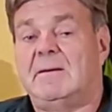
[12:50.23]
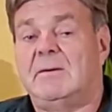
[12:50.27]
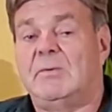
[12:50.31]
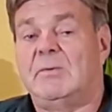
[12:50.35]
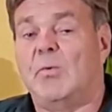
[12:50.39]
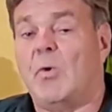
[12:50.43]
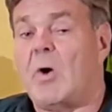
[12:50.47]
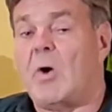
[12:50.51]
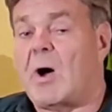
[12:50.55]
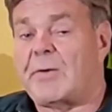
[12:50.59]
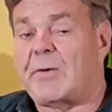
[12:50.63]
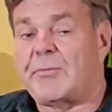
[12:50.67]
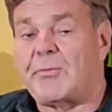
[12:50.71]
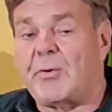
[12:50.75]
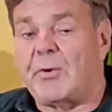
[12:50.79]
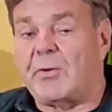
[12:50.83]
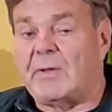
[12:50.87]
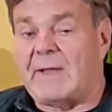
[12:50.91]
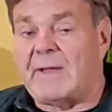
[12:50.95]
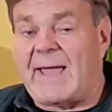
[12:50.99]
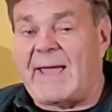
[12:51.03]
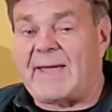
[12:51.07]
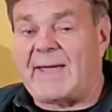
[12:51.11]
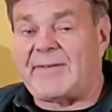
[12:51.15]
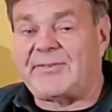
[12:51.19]
Water will
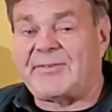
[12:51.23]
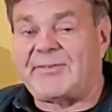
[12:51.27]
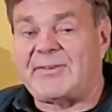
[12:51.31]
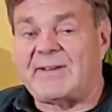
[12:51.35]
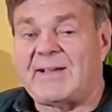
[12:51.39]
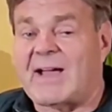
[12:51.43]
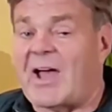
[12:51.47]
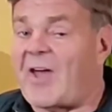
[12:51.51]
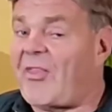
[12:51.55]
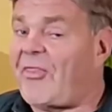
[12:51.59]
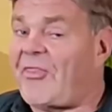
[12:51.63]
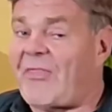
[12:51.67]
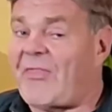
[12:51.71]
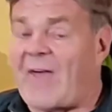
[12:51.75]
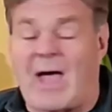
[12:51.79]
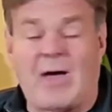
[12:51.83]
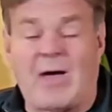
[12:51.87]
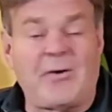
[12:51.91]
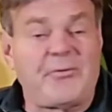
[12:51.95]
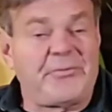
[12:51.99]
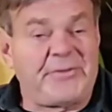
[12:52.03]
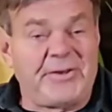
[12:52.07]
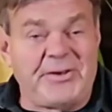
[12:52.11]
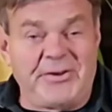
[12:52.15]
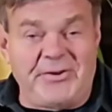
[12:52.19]
last a
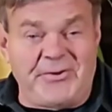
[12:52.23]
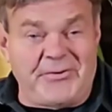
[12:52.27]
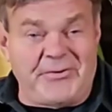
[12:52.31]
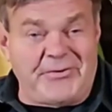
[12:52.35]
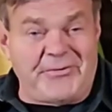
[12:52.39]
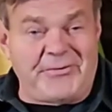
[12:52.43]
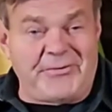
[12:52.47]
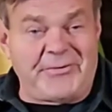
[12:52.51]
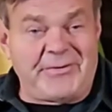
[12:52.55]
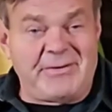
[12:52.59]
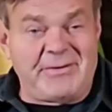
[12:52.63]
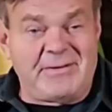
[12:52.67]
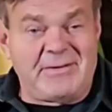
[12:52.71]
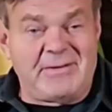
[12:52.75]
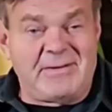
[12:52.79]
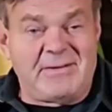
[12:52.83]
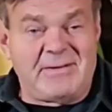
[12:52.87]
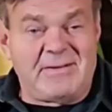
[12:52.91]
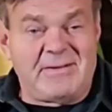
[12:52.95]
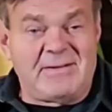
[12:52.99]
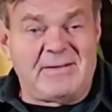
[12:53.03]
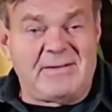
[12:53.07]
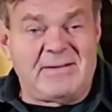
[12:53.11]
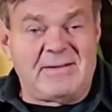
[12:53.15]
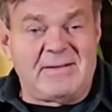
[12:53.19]
thousand years.
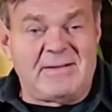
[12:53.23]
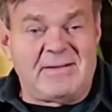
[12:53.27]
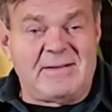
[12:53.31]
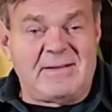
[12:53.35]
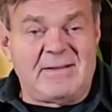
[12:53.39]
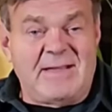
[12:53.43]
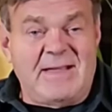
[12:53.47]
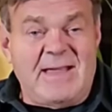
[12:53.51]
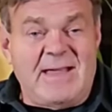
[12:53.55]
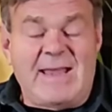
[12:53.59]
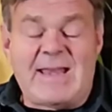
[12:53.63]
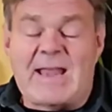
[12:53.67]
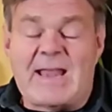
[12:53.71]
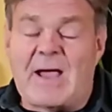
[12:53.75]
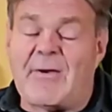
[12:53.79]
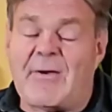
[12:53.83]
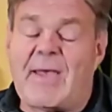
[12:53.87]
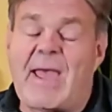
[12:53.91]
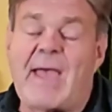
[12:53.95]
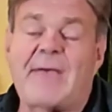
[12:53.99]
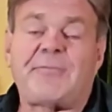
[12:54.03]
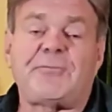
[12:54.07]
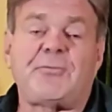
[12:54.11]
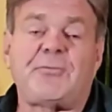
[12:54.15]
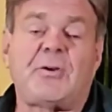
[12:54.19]
Now,
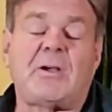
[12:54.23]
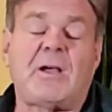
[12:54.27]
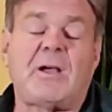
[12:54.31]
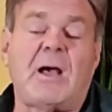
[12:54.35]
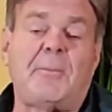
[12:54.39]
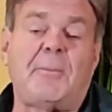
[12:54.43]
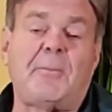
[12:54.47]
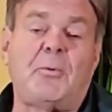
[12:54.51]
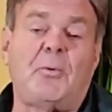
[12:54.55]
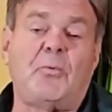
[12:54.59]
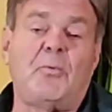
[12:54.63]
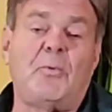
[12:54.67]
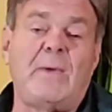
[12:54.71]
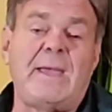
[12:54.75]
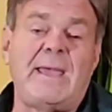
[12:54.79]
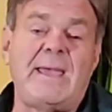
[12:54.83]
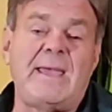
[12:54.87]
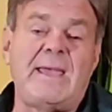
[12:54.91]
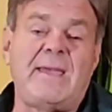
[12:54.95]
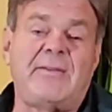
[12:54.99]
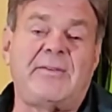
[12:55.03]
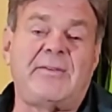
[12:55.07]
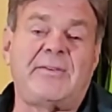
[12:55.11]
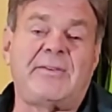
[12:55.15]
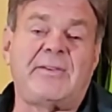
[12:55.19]
after a couple
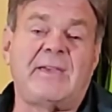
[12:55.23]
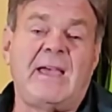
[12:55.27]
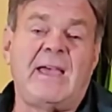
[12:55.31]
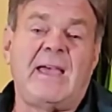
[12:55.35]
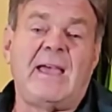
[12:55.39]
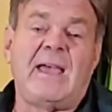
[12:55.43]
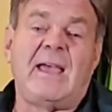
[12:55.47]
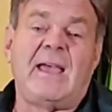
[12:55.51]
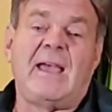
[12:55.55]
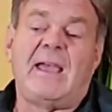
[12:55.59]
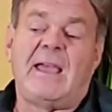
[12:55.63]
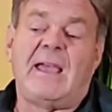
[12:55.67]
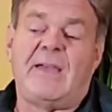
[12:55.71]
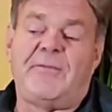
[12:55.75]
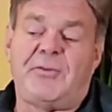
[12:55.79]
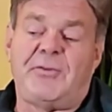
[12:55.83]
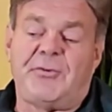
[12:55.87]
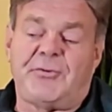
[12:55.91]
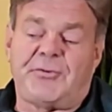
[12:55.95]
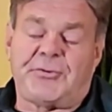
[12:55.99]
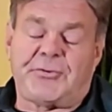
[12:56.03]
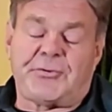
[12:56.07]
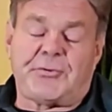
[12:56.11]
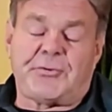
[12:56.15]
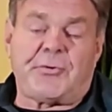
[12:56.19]
weeks, if
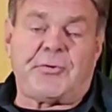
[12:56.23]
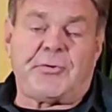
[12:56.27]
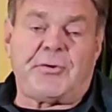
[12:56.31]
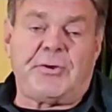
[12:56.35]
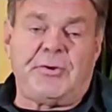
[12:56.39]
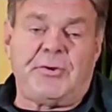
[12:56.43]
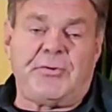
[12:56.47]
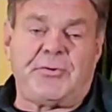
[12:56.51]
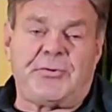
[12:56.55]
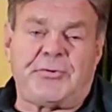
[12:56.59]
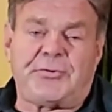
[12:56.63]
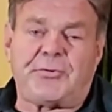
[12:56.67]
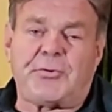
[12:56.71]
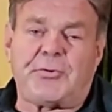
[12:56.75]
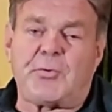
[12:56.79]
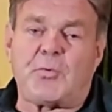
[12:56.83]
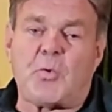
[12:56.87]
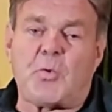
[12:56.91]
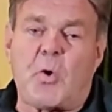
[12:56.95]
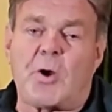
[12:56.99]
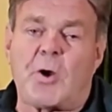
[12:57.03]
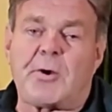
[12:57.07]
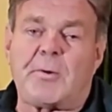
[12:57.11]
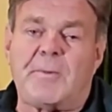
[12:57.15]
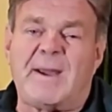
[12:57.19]
your, store, your stored
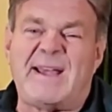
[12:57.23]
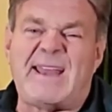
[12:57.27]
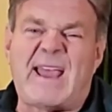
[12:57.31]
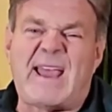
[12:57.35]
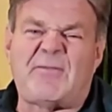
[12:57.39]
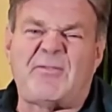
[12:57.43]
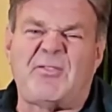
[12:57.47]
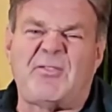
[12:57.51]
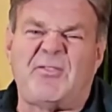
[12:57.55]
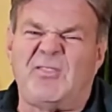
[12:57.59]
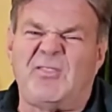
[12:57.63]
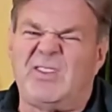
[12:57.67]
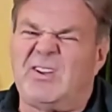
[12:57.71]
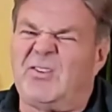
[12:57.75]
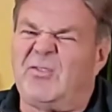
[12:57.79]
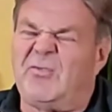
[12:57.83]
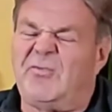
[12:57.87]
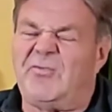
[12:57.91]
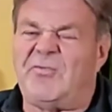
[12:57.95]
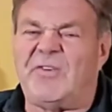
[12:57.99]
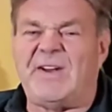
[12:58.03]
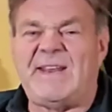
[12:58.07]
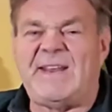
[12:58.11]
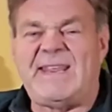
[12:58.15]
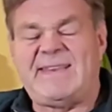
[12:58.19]
water might have a little
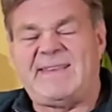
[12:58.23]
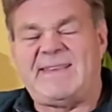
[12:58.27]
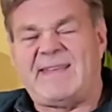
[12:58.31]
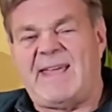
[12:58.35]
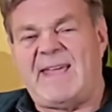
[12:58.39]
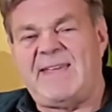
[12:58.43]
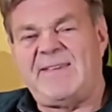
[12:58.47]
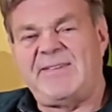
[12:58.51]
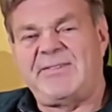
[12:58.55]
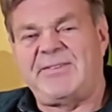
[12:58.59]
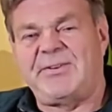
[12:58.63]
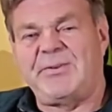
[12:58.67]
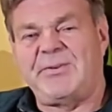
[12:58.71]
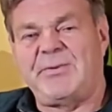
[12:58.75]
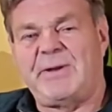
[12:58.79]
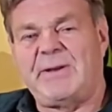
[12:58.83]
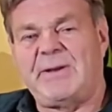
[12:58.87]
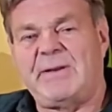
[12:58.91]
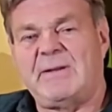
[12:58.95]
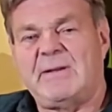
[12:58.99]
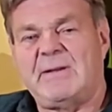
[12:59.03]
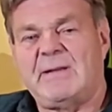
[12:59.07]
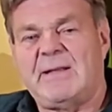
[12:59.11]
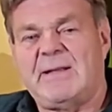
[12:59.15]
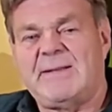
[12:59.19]
funny taste to
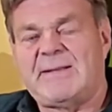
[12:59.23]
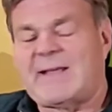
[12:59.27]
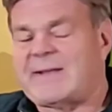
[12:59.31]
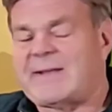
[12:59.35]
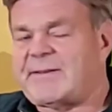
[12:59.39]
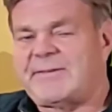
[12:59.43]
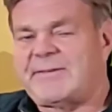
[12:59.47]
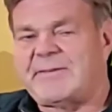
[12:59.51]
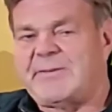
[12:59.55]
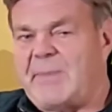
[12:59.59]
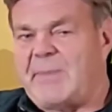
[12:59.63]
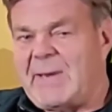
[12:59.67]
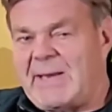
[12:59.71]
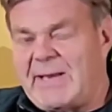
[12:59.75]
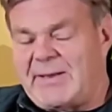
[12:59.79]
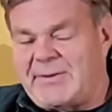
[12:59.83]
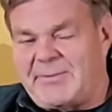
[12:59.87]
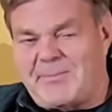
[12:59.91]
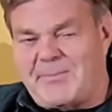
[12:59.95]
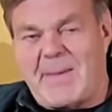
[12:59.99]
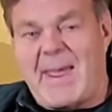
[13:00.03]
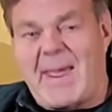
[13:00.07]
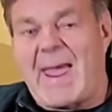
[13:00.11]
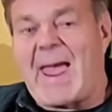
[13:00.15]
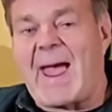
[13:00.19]
it, that doesn't mean
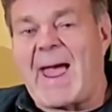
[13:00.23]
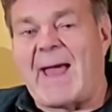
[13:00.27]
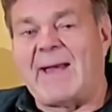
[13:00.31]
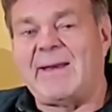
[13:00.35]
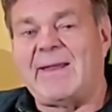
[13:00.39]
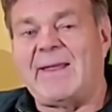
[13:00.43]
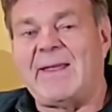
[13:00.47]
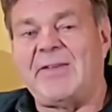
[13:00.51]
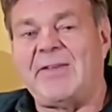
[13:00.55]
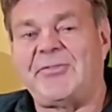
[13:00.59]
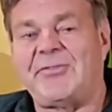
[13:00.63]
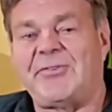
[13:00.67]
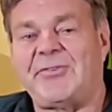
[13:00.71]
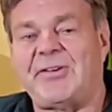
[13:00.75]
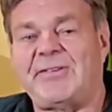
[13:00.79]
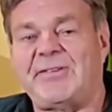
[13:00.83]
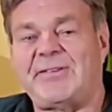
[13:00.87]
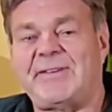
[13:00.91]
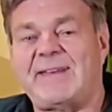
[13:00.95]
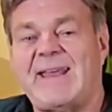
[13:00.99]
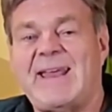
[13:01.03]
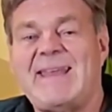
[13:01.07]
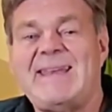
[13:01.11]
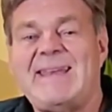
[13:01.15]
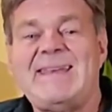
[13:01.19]
it's bad, it's
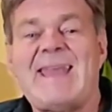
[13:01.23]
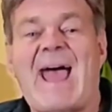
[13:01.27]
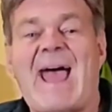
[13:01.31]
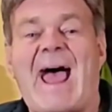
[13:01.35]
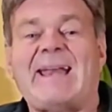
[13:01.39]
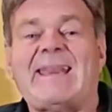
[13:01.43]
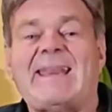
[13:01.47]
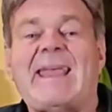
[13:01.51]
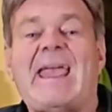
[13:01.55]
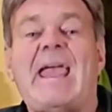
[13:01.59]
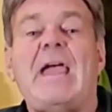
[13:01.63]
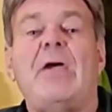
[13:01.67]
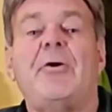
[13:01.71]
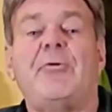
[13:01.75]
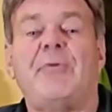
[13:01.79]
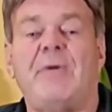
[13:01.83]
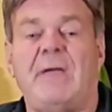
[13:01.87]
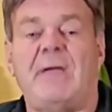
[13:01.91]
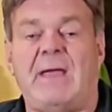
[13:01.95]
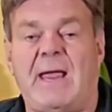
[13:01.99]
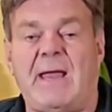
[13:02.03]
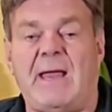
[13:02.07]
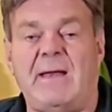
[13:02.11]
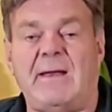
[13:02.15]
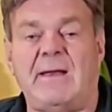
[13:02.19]
just not
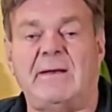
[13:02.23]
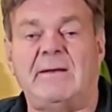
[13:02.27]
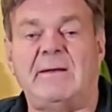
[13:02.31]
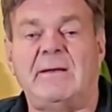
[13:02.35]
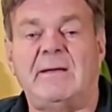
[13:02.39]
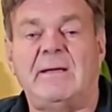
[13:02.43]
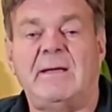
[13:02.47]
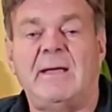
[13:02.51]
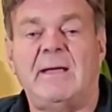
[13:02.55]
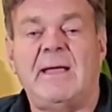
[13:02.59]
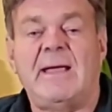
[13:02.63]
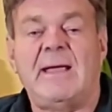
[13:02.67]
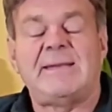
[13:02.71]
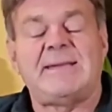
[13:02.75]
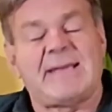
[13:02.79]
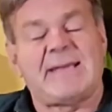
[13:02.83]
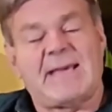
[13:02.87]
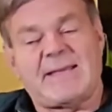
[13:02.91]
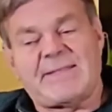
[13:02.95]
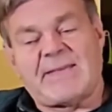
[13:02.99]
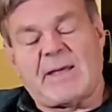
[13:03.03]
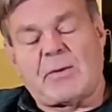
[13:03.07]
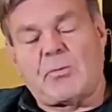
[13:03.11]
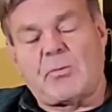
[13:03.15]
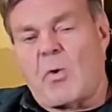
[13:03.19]
aerated. To
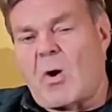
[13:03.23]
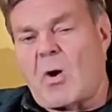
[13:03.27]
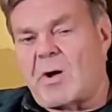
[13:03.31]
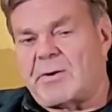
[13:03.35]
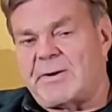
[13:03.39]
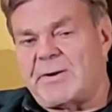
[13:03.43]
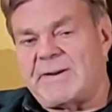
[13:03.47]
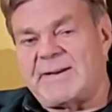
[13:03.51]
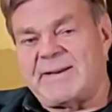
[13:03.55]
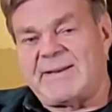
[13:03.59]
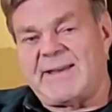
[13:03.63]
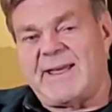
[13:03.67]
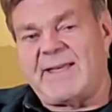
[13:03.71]
get that water to